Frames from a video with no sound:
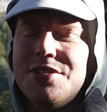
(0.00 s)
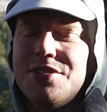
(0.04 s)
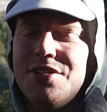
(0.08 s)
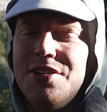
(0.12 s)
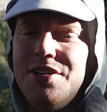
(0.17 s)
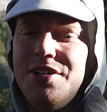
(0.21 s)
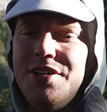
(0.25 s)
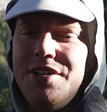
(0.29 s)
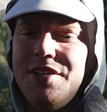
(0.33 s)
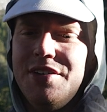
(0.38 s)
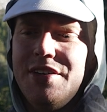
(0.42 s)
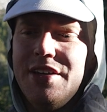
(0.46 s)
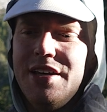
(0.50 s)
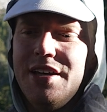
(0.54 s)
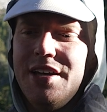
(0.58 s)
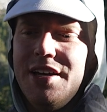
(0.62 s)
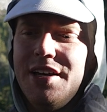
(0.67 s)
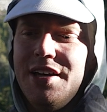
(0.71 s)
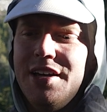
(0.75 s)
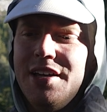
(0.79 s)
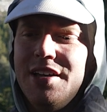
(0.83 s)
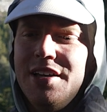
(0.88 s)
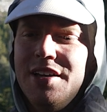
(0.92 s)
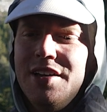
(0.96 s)
called
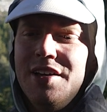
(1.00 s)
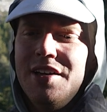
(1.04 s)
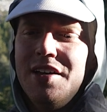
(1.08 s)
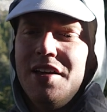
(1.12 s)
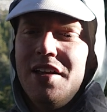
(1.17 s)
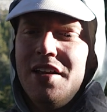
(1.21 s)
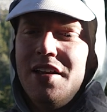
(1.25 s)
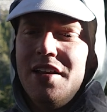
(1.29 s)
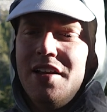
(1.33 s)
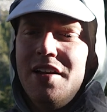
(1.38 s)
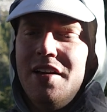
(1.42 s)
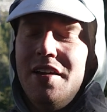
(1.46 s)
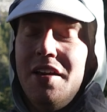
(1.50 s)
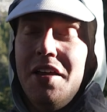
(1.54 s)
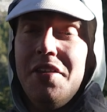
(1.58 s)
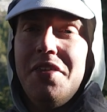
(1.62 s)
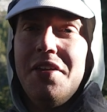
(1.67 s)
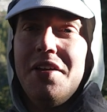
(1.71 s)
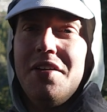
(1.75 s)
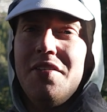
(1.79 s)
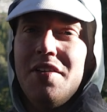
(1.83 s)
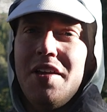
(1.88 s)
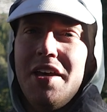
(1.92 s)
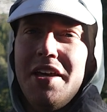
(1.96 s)

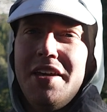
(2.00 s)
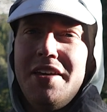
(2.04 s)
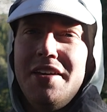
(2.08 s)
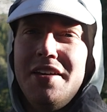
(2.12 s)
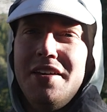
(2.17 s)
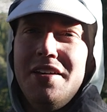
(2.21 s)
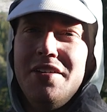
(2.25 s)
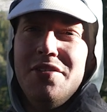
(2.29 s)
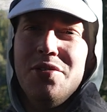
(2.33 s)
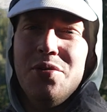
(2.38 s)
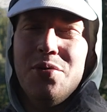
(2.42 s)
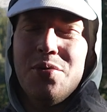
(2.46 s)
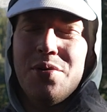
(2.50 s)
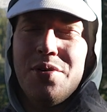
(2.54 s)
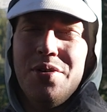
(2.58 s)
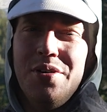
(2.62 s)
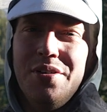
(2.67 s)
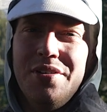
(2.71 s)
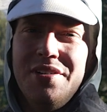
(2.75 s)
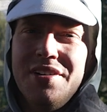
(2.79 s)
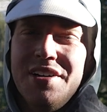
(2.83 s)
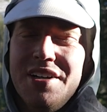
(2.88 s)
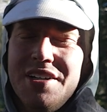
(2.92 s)
Nothing Like It in the World.